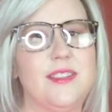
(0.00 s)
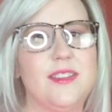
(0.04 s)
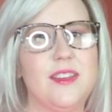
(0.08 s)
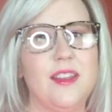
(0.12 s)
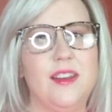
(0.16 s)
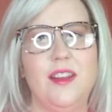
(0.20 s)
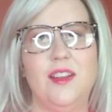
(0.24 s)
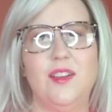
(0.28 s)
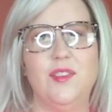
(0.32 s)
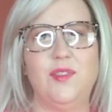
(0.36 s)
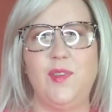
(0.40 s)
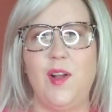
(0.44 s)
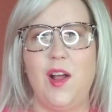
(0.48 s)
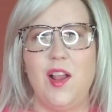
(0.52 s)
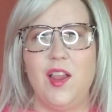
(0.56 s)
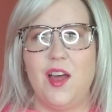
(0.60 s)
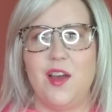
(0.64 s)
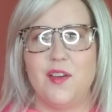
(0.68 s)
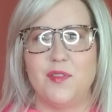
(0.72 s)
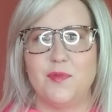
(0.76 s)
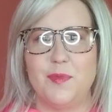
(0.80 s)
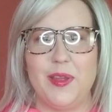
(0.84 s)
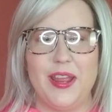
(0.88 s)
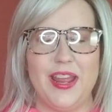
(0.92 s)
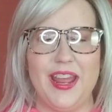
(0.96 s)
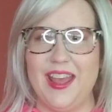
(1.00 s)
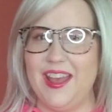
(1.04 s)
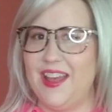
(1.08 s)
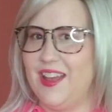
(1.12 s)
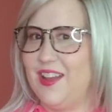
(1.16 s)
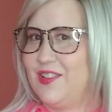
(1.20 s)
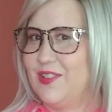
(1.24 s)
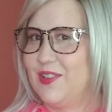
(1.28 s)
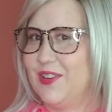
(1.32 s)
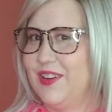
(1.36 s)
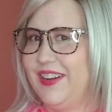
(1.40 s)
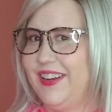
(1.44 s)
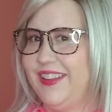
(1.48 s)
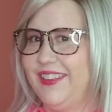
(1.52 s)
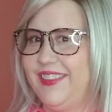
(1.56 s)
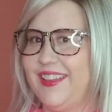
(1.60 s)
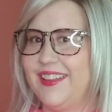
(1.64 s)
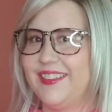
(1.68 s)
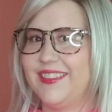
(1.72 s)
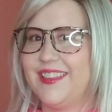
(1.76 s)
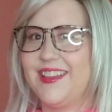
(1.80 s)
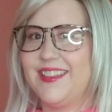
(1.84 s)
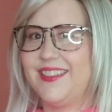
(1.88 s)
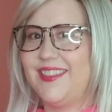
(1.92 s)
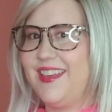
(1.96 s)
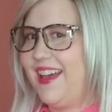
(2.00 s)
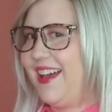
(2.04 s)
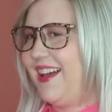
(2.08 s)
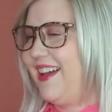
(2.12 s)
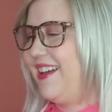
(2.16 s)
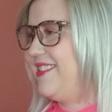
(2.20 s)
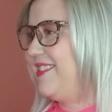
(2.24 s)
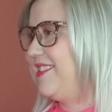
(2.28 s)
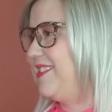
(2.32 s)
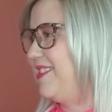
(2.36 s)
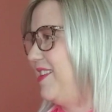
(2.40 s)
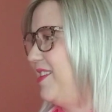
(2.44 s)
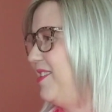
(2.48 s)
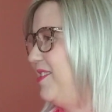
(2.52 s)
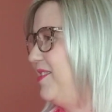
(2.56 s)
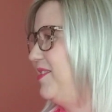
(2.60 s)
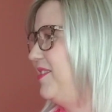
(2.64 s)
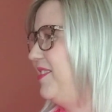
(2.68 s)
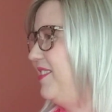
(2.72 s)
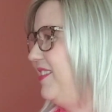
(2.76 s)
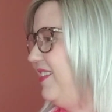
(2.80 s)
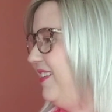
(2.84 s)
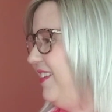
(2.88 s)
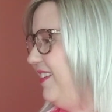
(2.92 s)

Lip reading: going to fall off my head or anything like that. So,